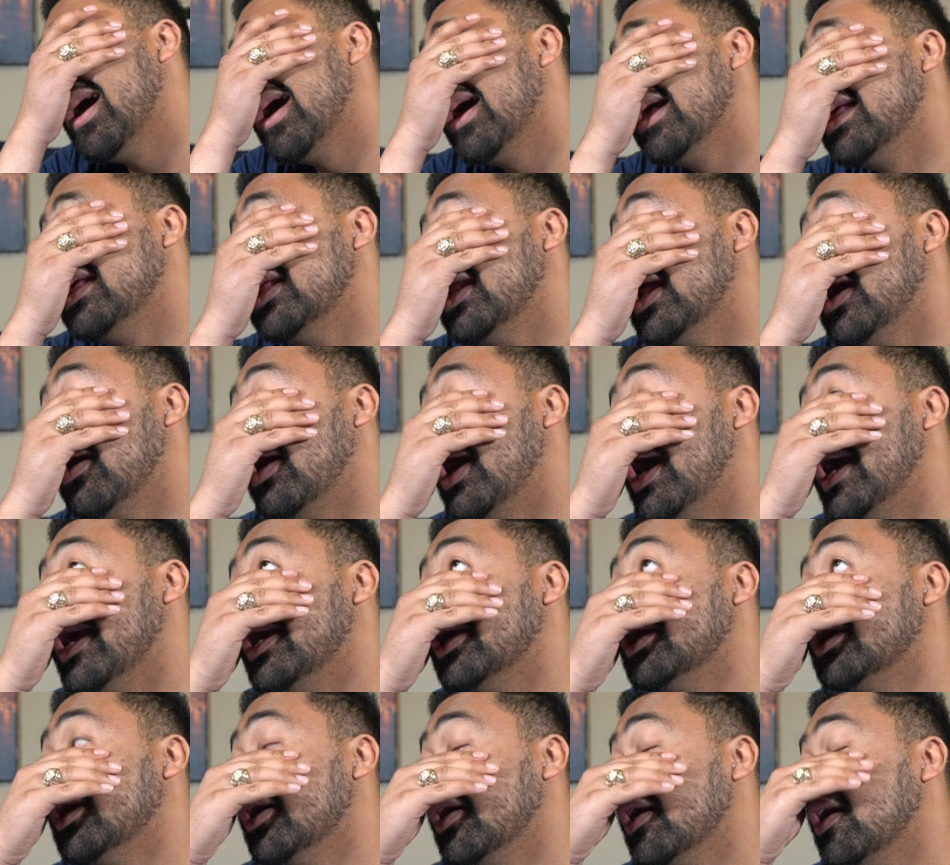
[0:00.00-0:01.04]
you know,
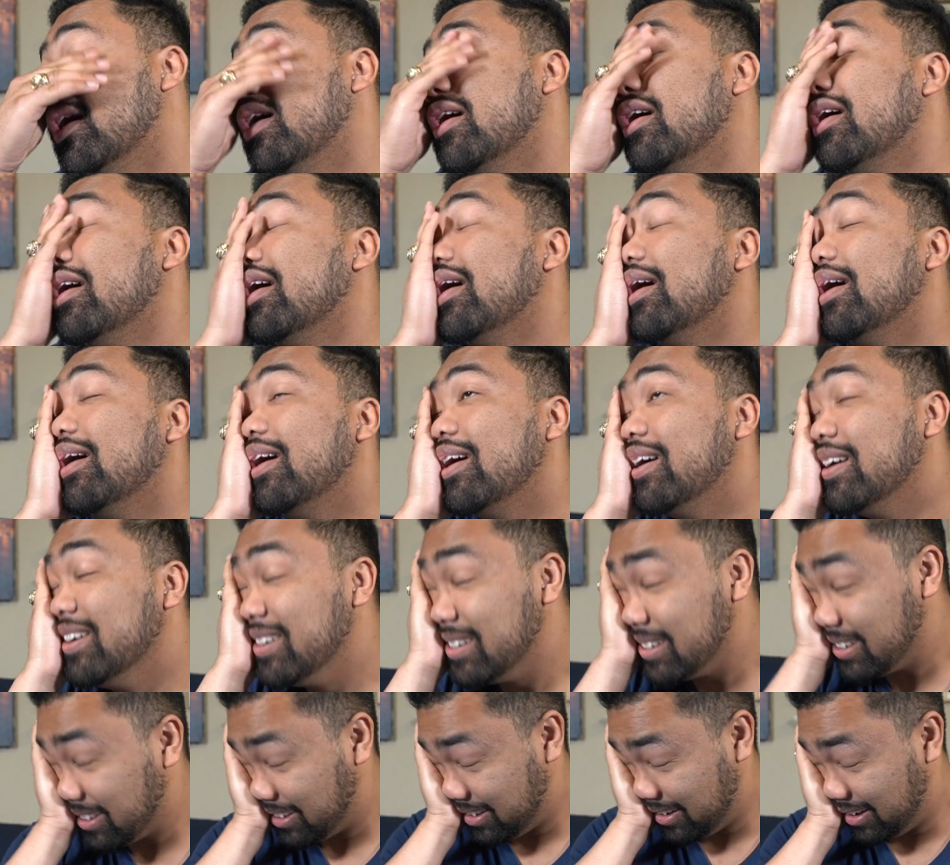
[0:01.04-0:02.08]
I
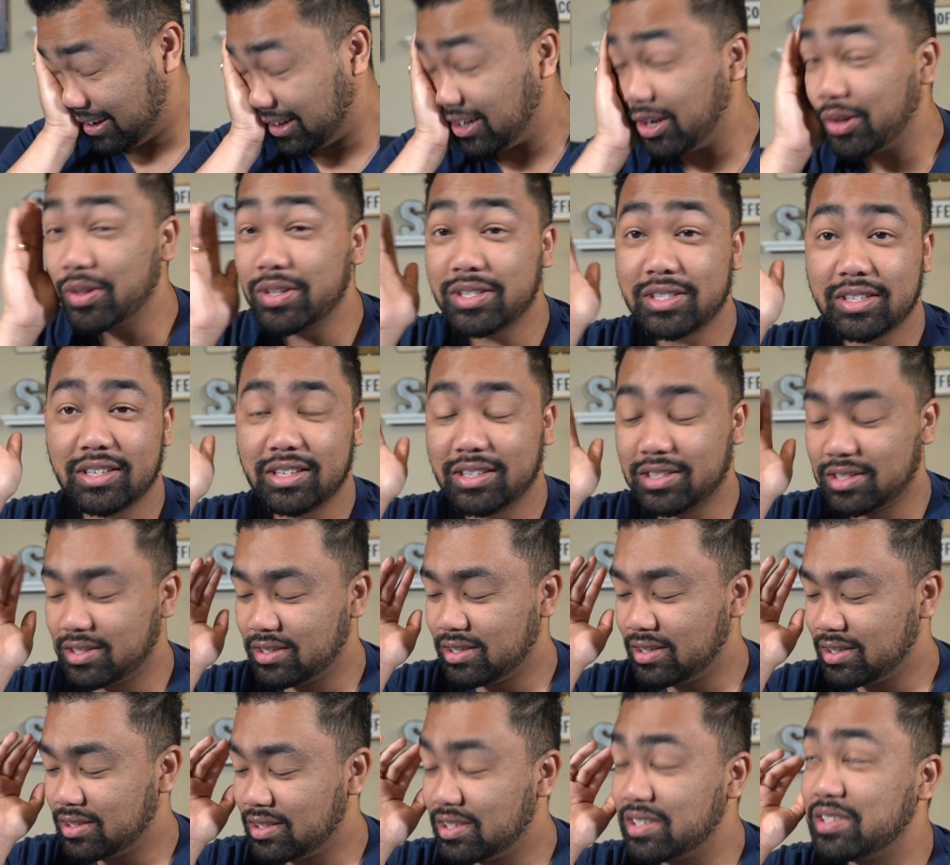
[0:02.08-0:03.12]
know this
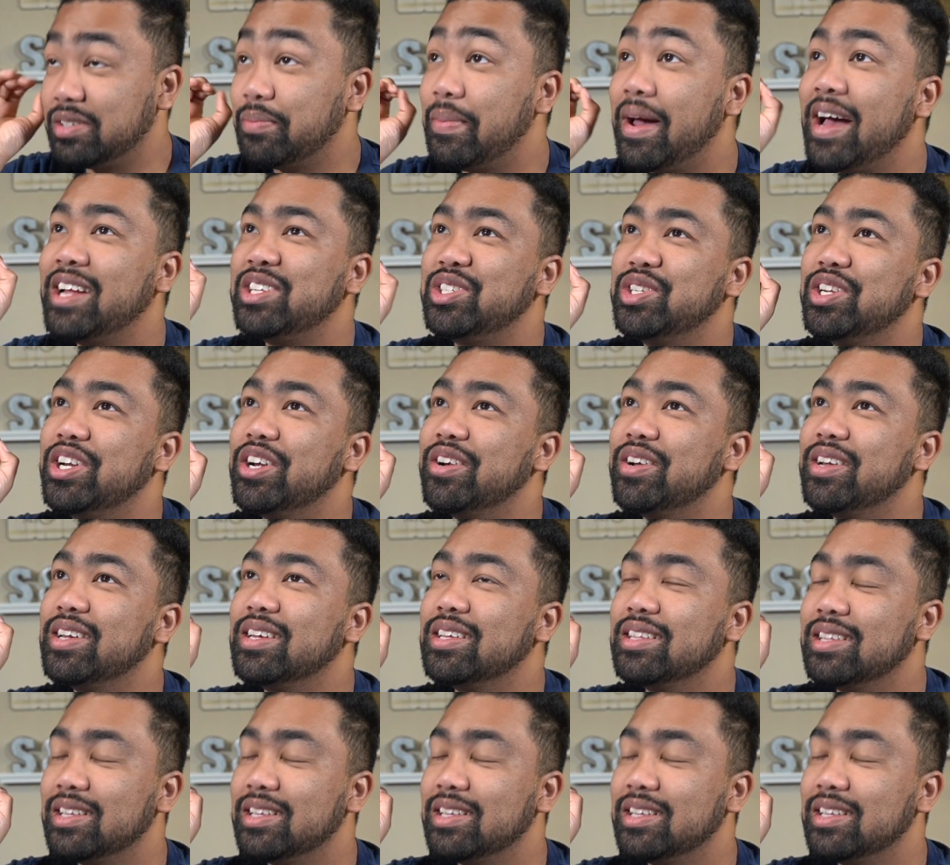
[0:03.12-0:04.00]
is imaginary.